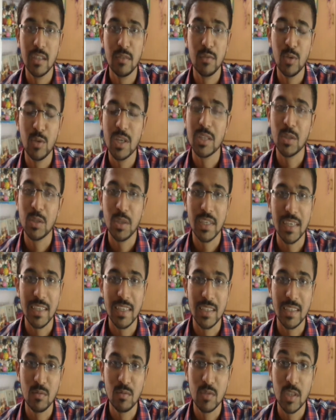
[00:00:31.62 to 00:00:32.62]
few electronic
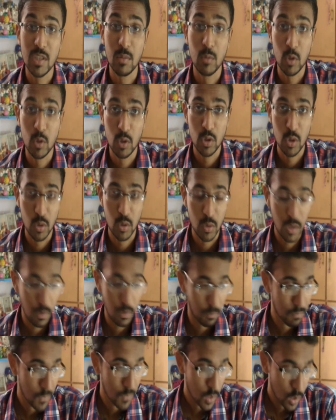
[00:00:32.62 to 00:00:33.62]
items which I'm going to show you
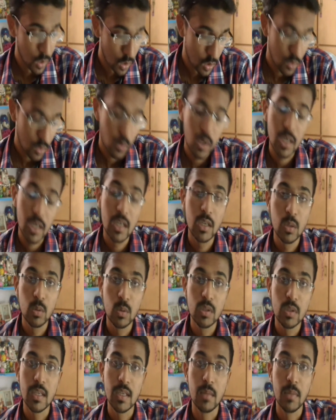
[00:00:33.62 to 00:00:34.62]
now. So what I'll
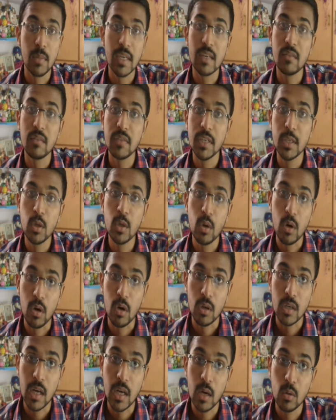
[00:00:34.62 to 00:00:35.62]
do is I'll make a video
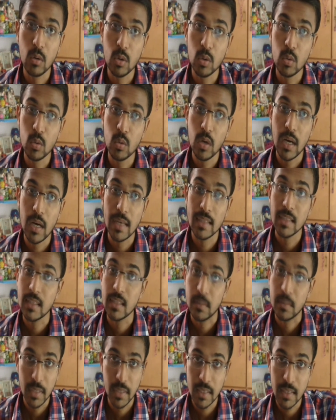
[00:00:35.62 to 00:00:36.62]
on how to either
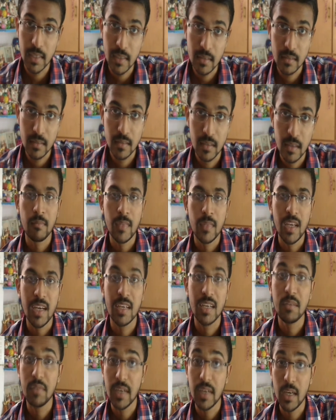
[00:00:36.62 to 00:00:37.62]
repair it,
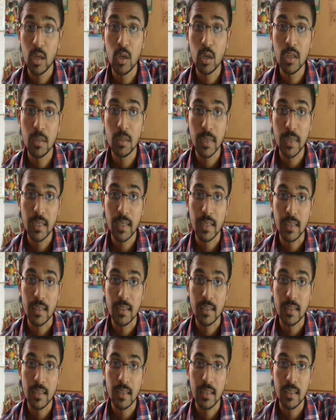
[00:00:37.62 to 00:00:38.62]
and if I cannot repair
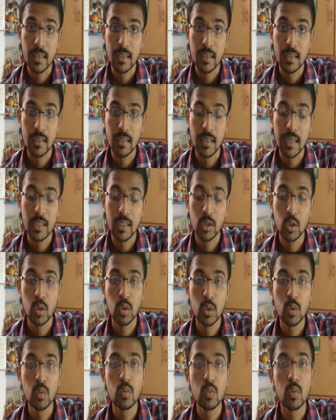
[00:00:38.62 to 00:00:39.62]
it, I'll show
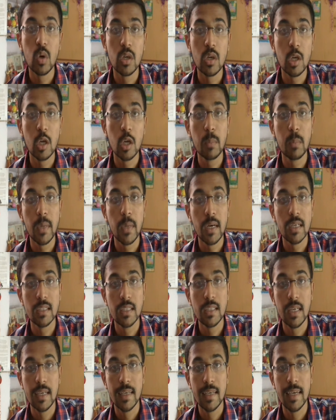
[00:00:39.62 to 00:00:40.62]
you what all
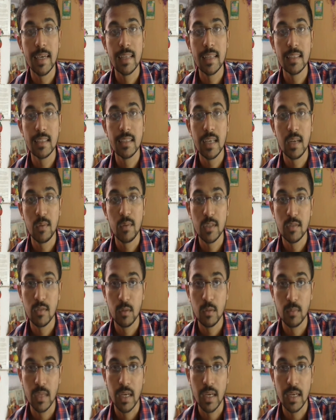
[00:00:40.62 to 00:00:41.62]
parts I can salvage
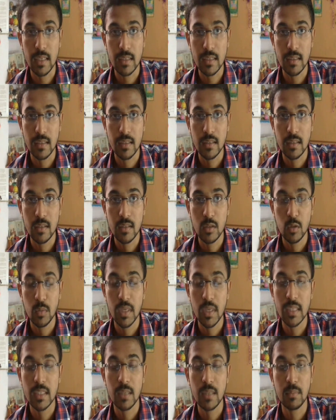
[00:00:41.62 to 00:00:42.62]
from that to
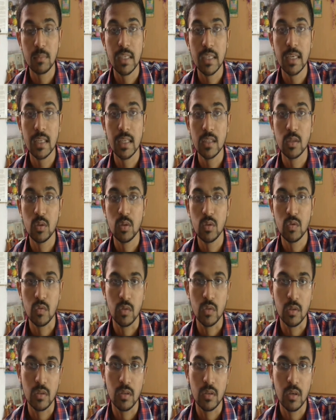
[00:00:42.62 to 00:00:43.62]
make something else
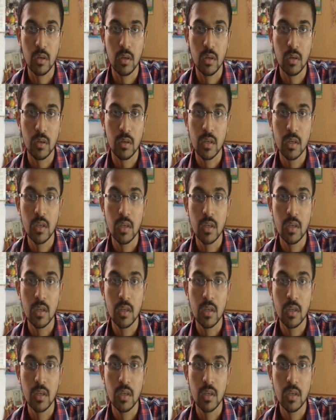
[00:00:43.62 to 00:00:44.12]
useful, or